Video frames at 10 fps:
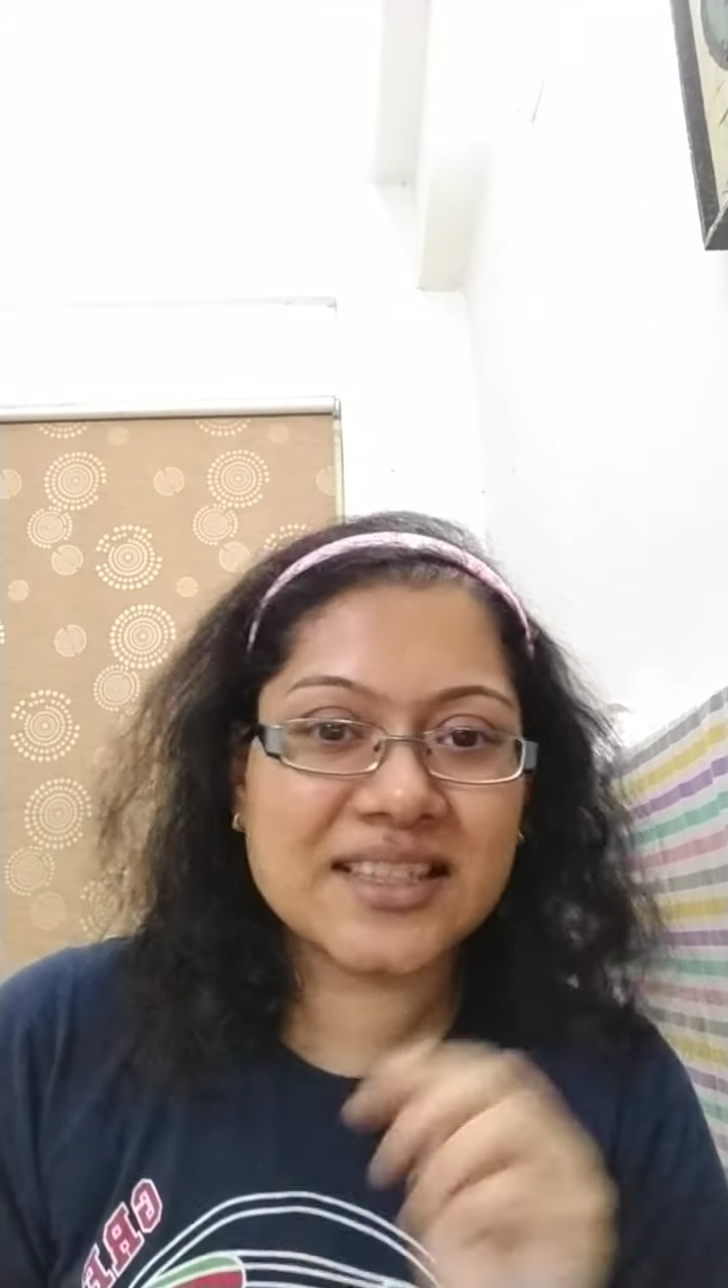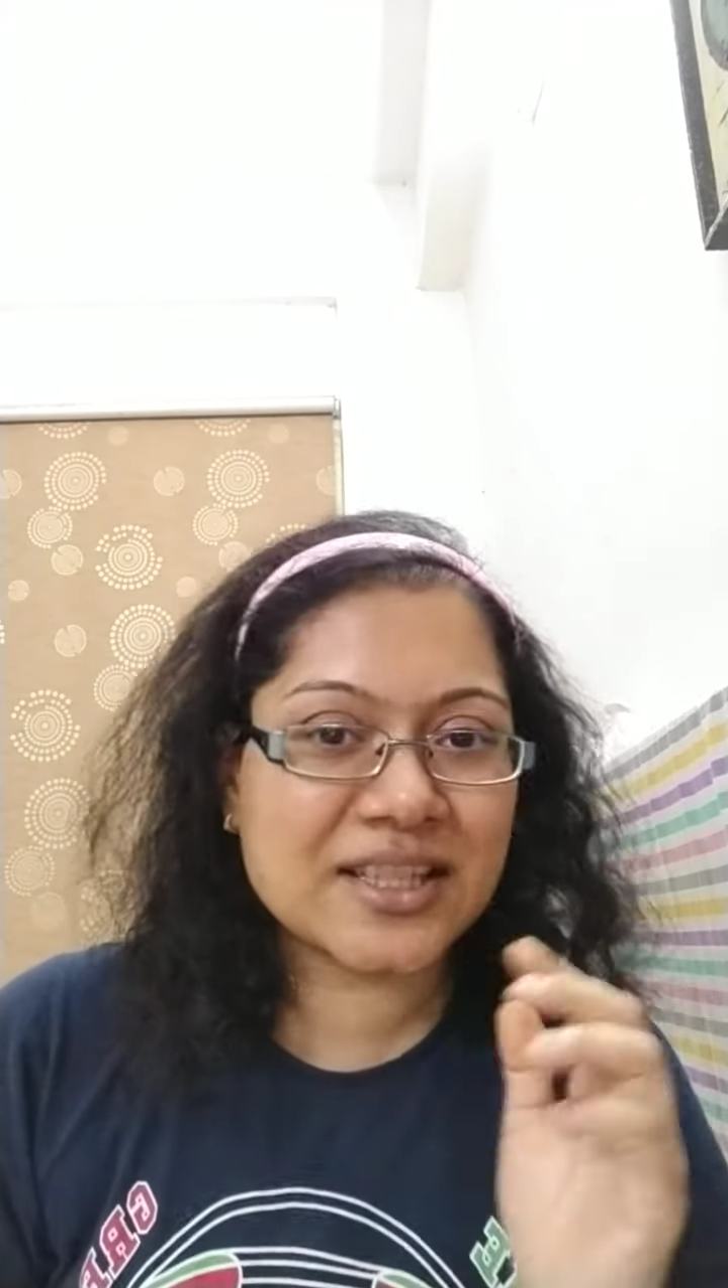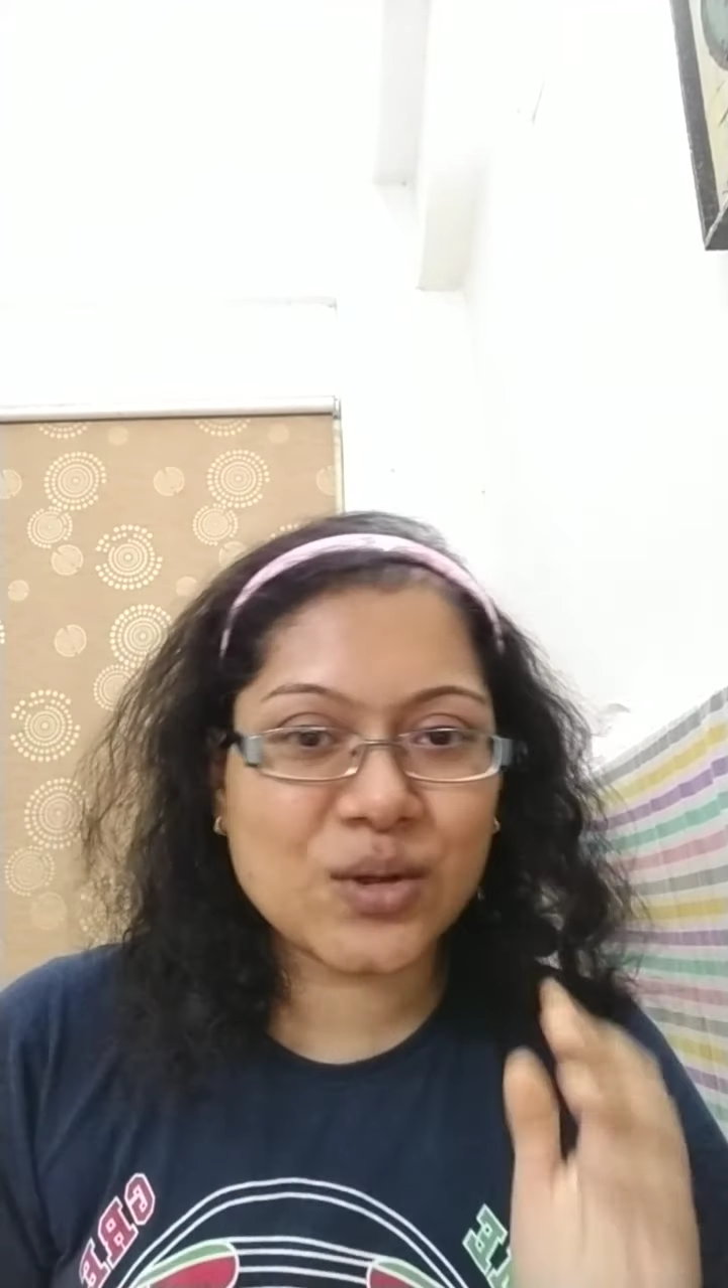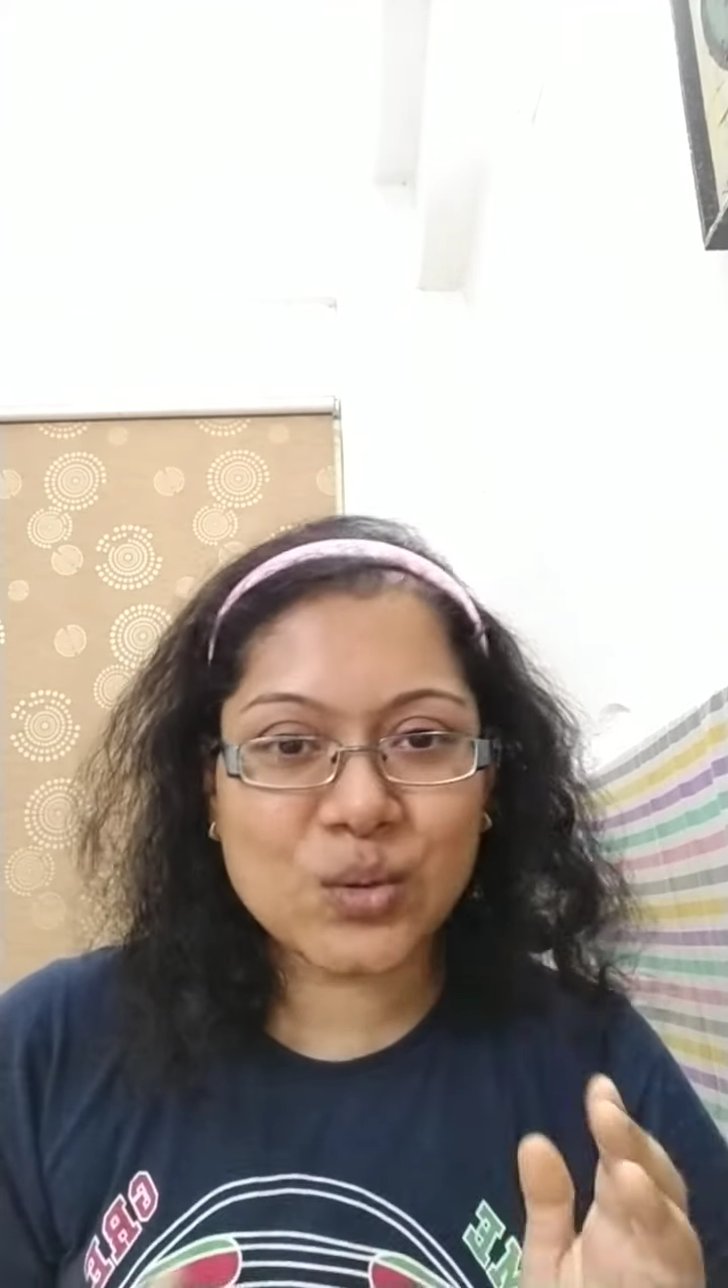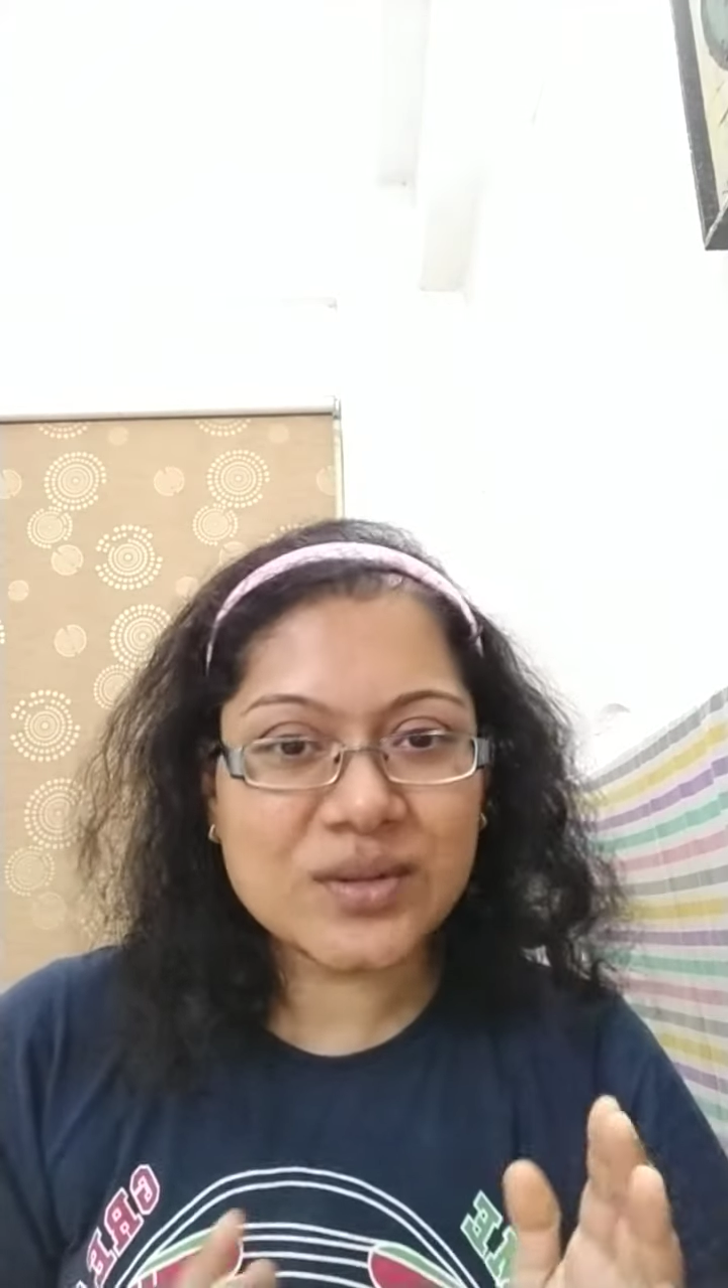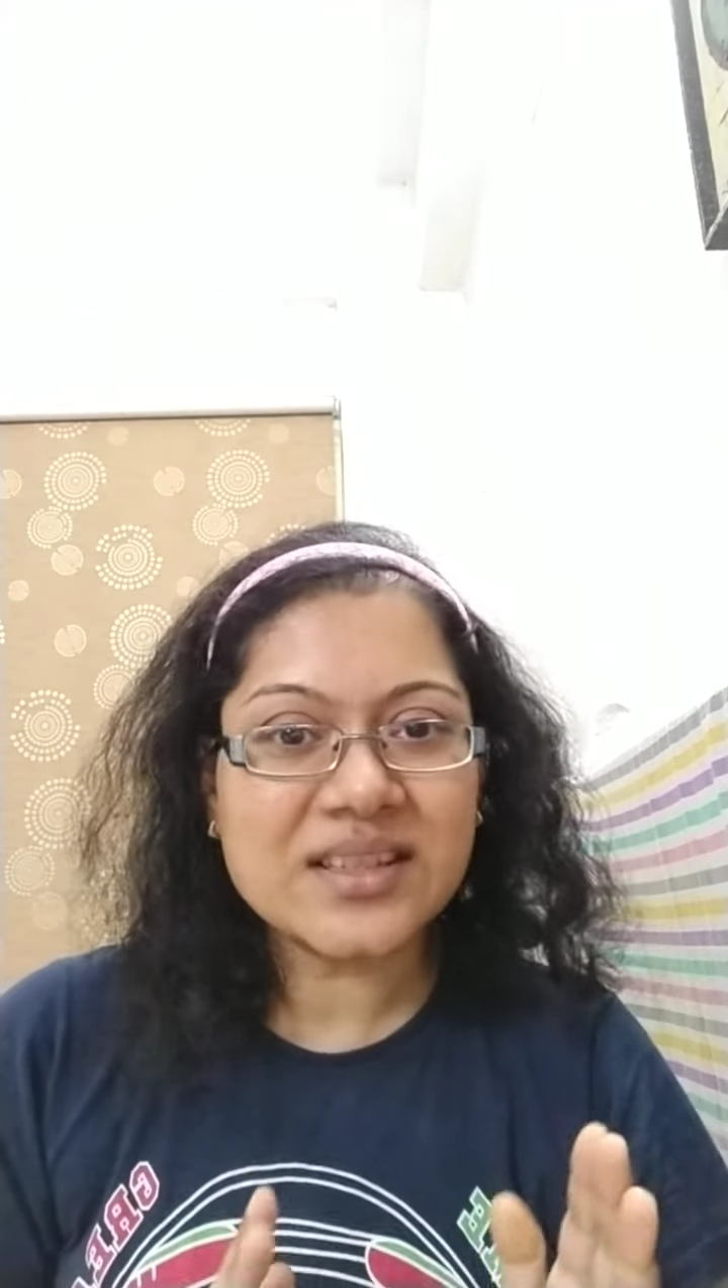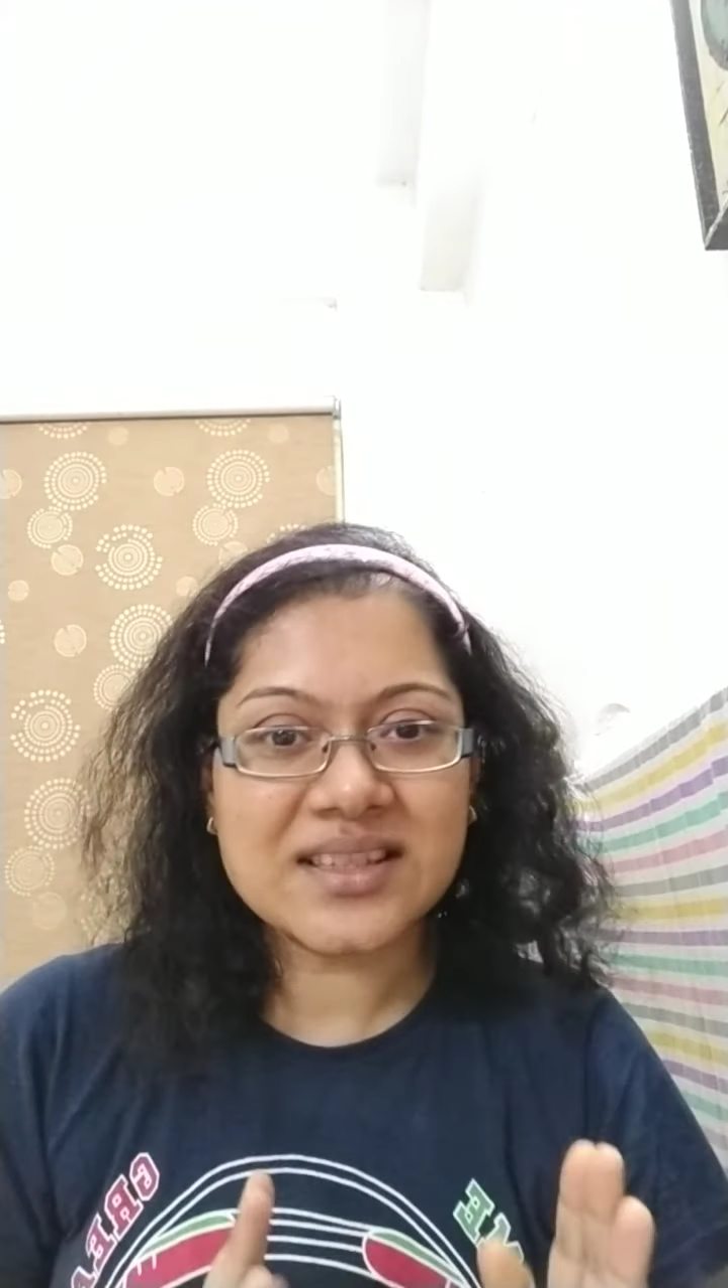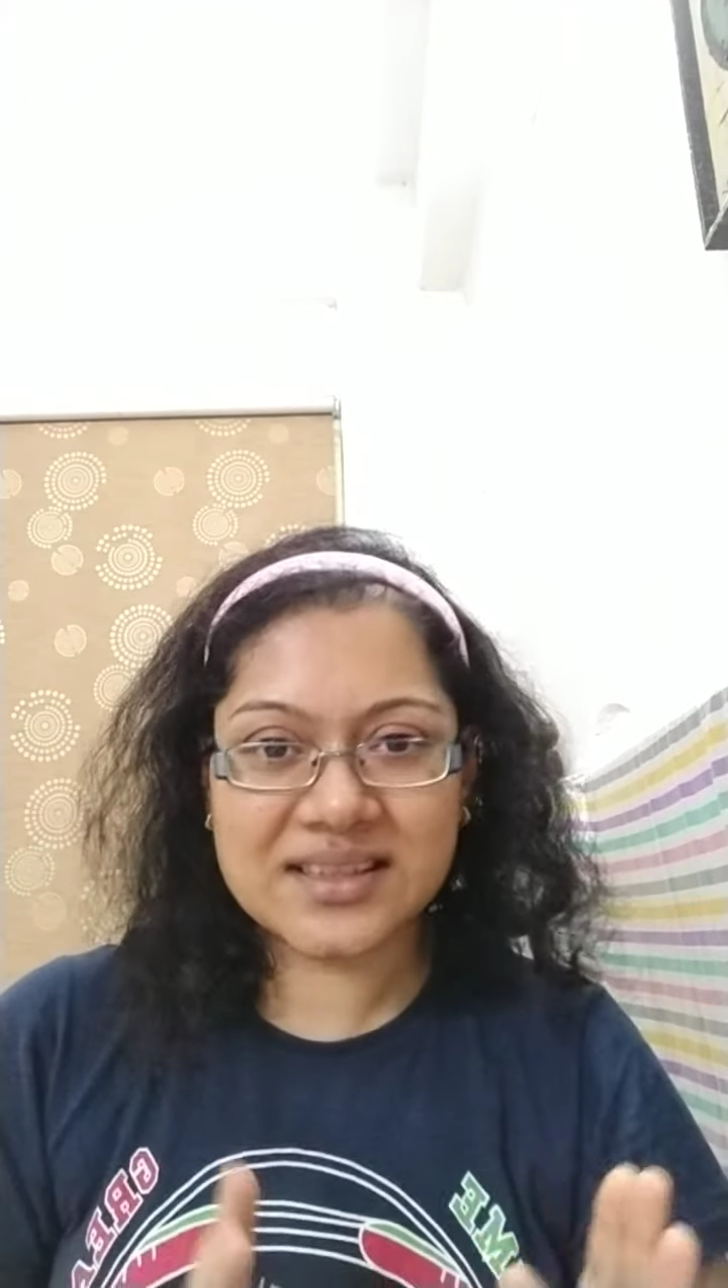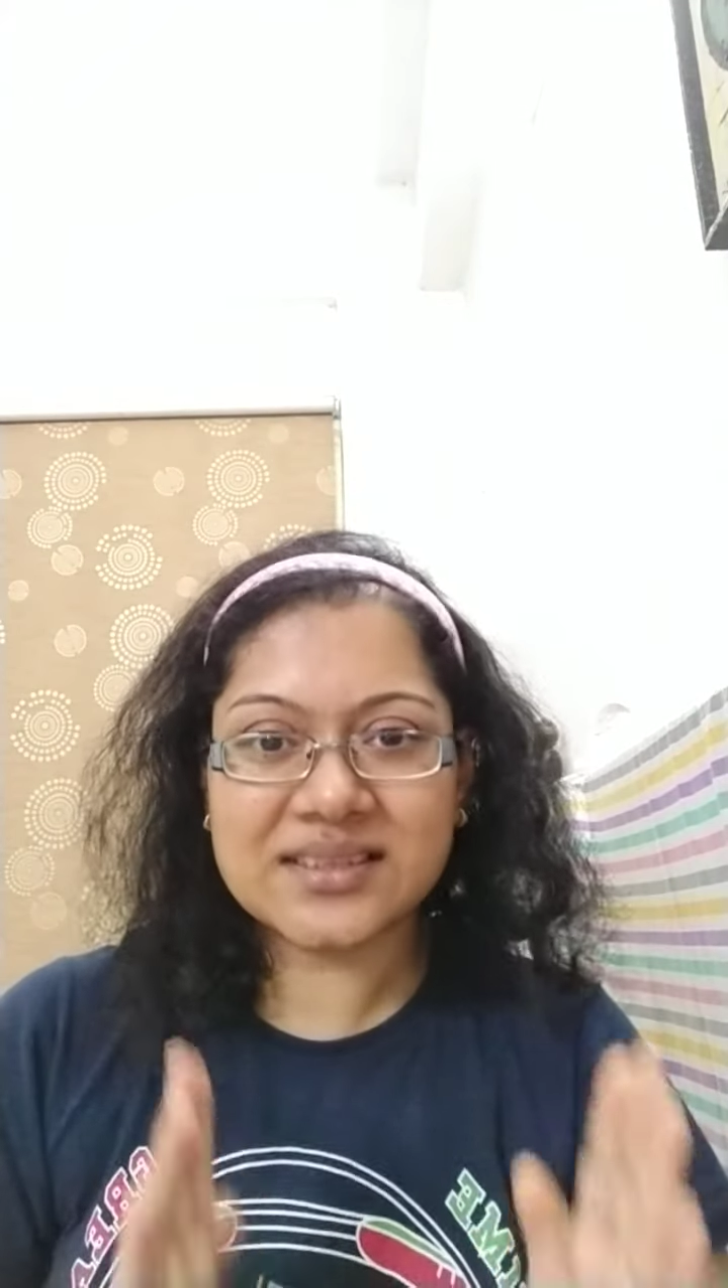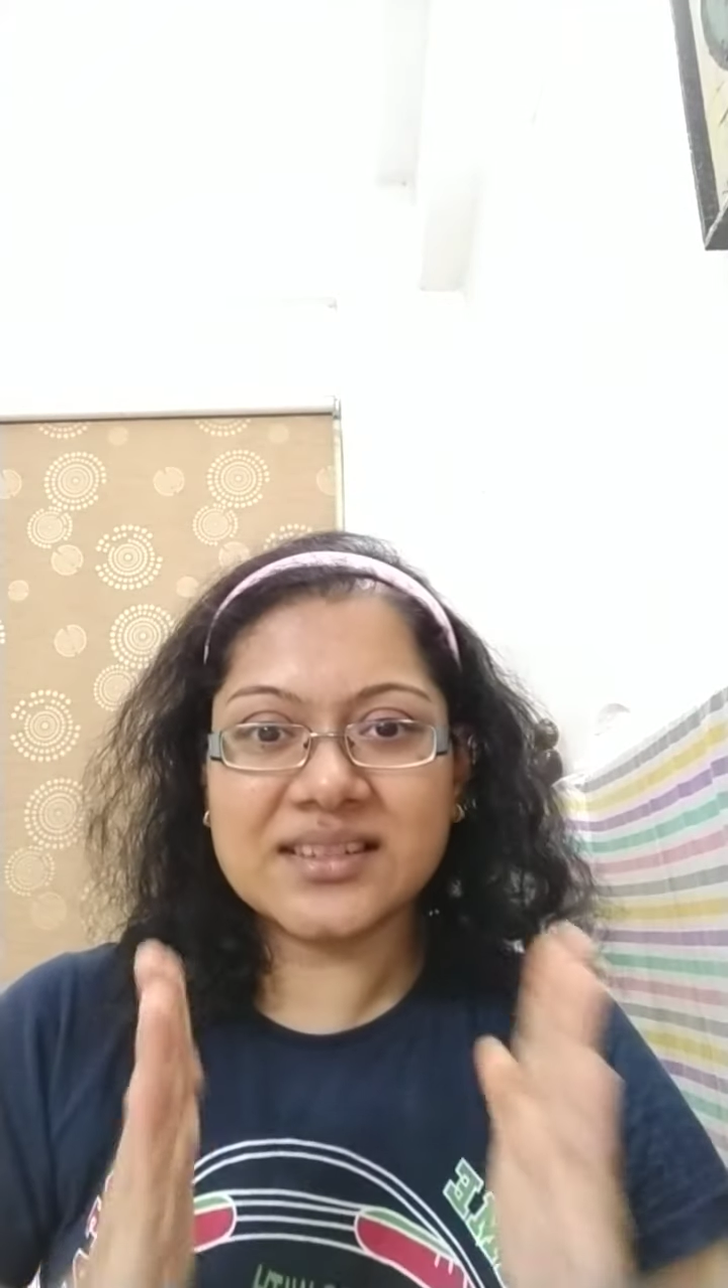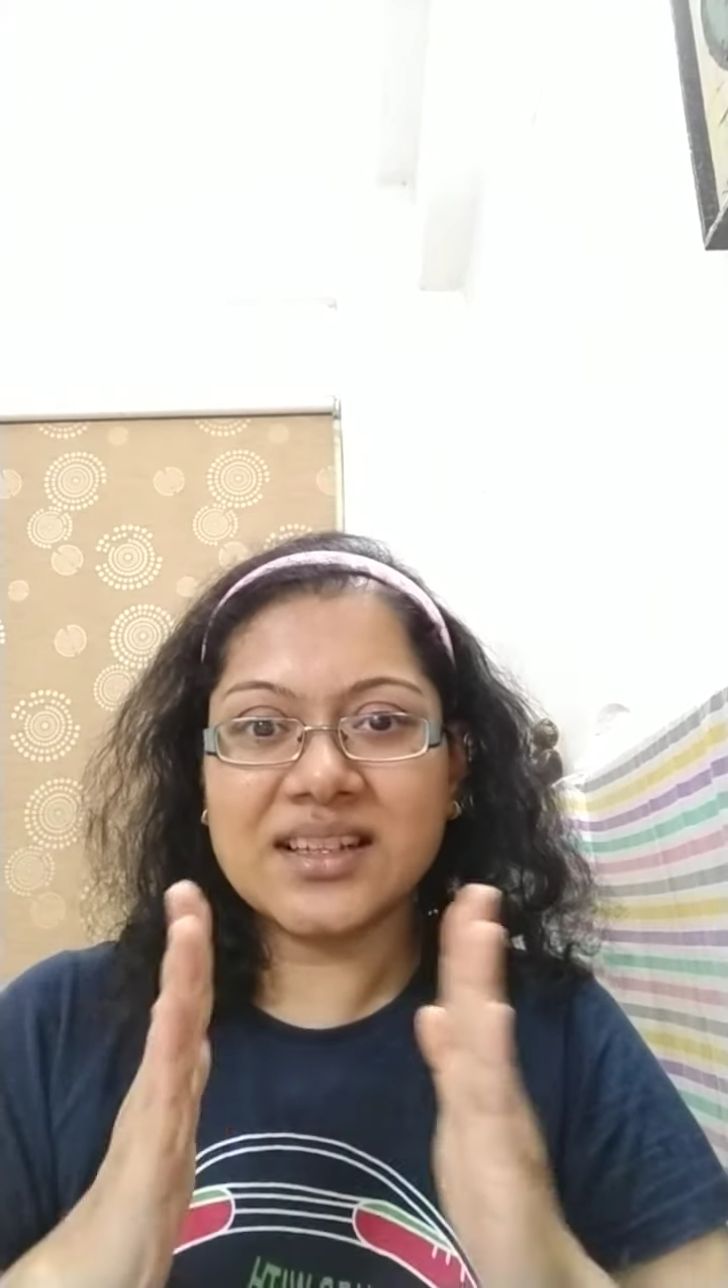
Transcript: stones,